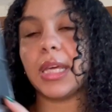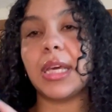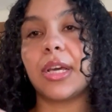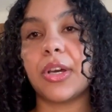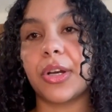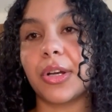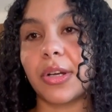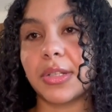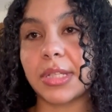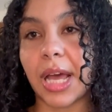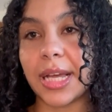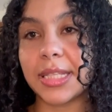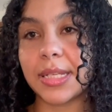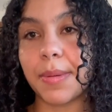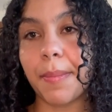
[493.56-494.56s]
Good Girl's
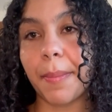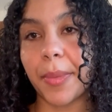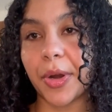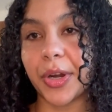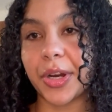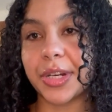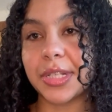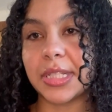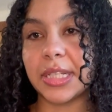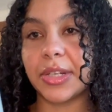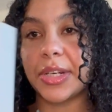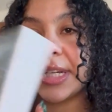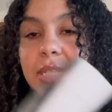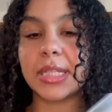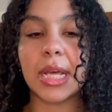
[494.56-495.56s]
Guide to Murder
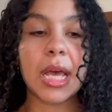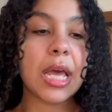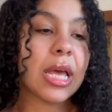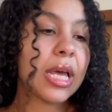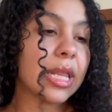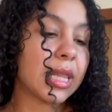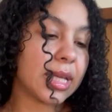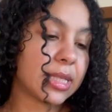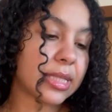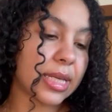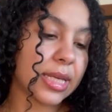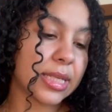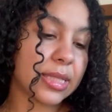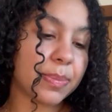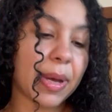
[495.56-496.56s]
series. This
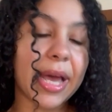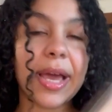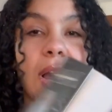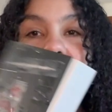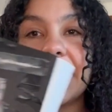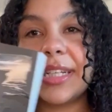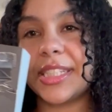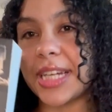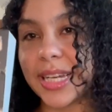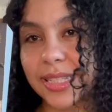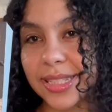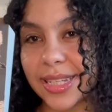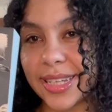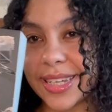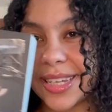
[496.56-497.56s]
is by Holly
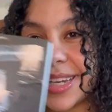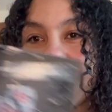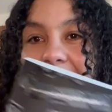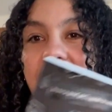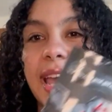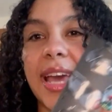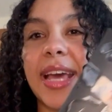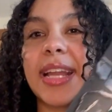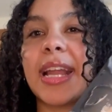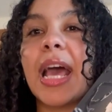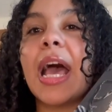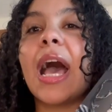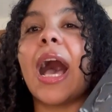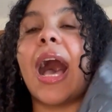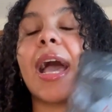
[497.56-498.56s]
Jackson, and
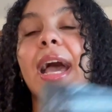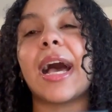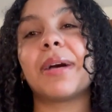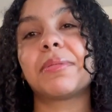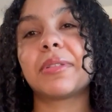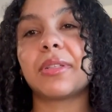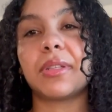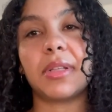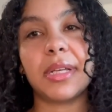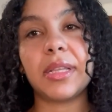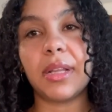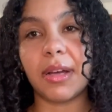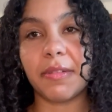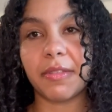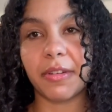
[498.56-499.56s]
I absolutely
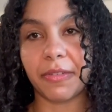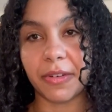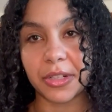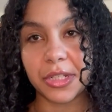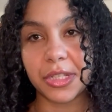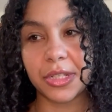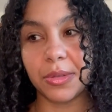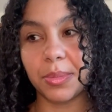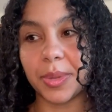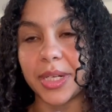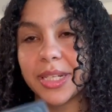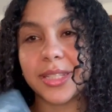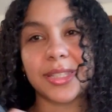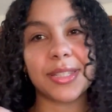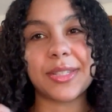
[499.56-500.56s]
love the first 2
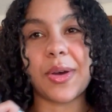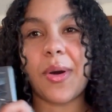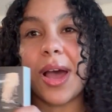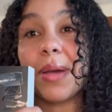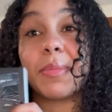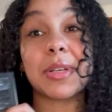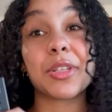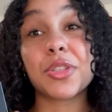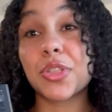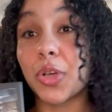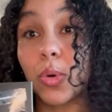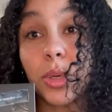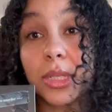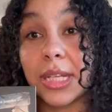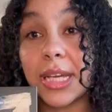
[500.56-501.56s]
books, so I'm
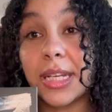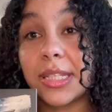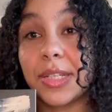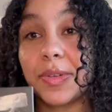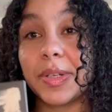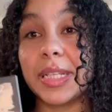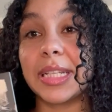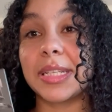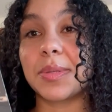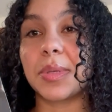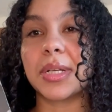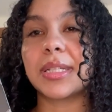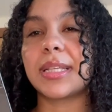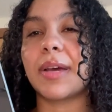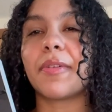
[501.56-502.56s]
so excited to read this one
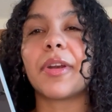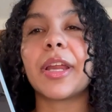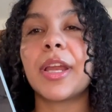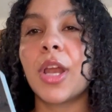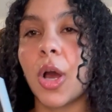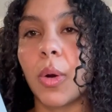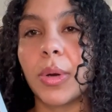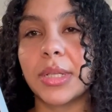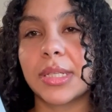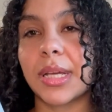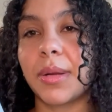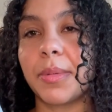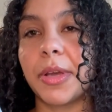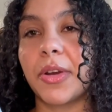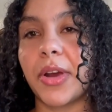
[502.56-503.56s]
because I already know it's going
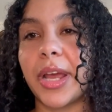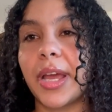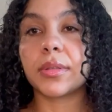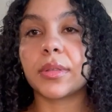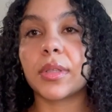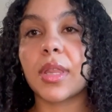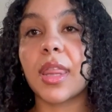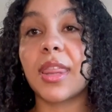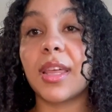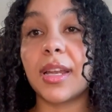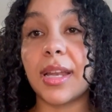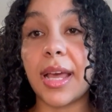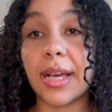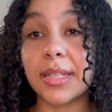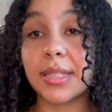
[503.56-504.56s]
to be great. The
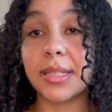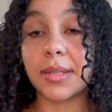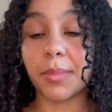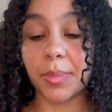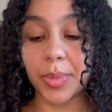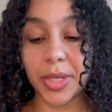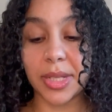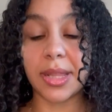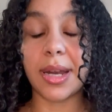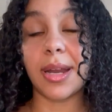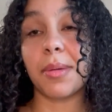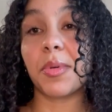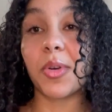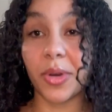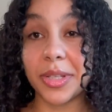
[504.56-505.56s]
next book that
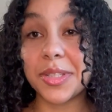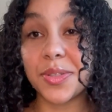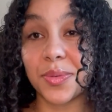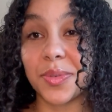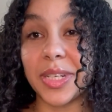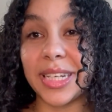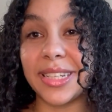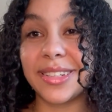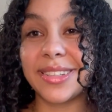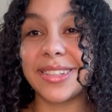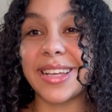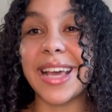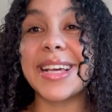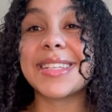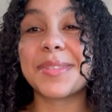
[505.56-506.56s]
I'm going to read
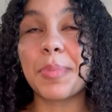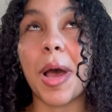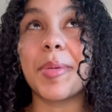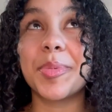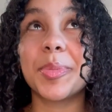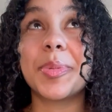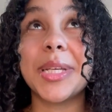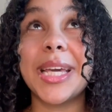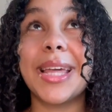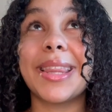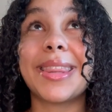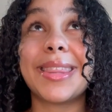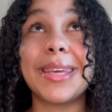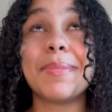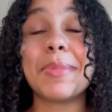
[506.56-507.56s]
is probably
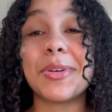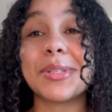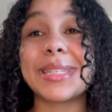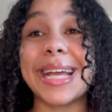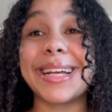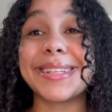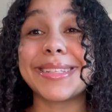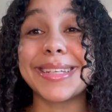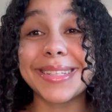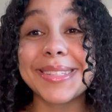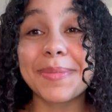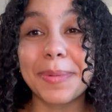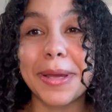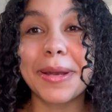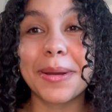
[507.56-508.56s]
the most
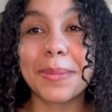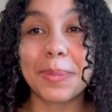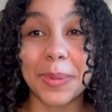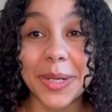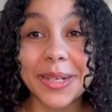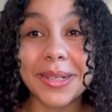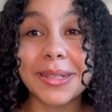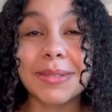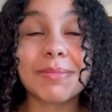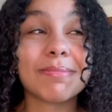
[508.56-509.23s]
anticipated book